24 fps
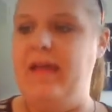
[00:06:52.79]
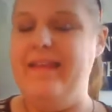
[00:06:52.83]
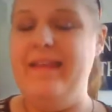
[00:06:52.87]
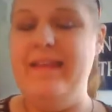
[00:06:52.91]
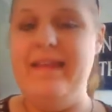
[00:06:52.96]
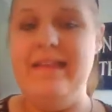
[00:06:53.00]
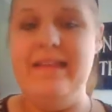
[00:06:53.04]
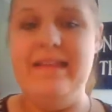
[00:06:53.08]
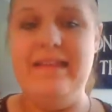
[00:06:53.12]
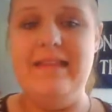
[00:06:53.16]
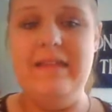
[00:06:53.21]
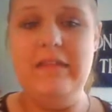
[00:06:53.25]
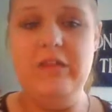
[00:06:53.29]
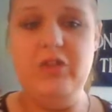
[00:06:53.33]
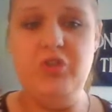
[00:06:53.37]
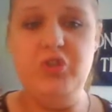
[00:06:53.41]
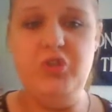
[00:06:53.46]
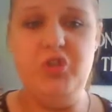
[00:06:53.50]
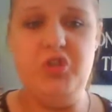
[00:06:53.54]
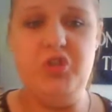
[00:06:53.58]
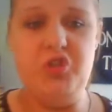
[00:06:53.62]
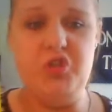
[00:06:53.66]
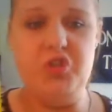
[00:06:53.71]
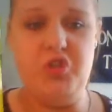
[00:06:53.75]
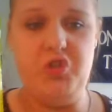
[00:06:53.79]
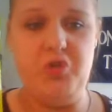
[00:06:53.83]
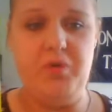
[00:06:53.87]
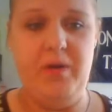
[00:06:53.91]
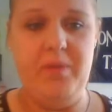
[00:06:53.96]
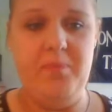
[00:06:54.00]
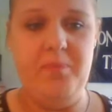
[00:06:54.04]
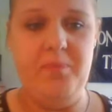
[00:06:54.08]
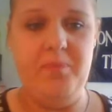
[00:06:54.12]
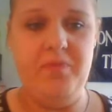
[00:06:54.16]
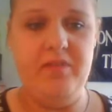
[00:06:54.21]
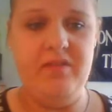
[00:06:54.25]
like the little
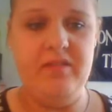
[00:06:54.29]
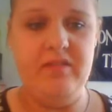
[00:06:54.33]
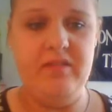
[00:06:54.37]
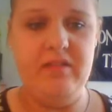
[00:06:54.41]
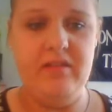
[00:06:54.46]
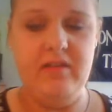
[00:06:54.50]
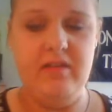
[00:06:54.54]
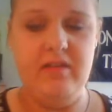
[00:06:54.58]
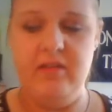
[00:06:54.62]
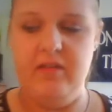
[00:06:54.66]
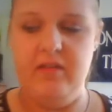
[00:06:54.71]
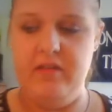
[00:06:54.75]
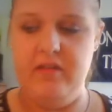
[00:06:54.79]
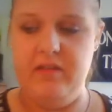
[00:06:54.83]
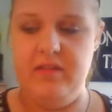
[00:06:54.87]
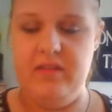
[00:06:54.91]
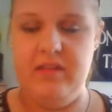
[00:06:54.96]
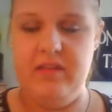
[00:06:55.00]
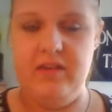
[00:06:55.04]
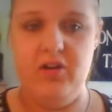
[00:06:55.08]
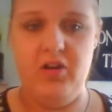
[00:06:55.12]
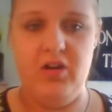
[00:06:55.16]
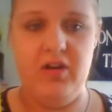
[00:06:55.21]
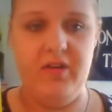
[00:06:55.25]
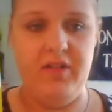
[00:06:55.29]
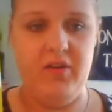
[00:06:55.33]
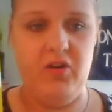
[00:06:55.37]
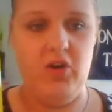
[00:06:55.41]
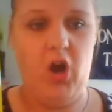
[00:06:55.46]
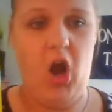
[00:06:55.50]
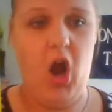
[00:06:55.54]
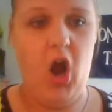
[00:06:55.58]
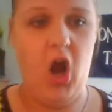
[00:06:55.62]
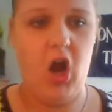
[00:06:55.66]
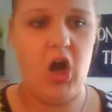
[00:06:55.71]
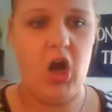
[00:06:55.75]
strips that they're
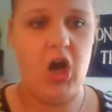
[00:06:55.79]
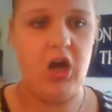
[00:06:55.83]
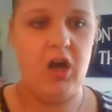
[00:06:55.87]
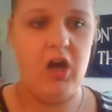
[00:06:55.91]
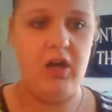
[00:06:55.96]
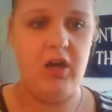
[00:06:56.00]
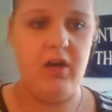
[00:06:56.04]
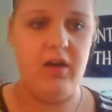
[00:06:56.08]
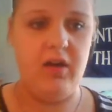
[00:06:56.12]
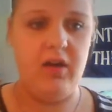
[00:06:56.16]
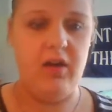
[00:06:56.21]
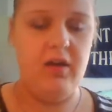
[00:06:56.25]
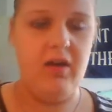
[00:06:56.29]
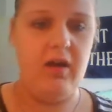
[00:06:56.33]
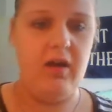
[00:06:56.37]
hard,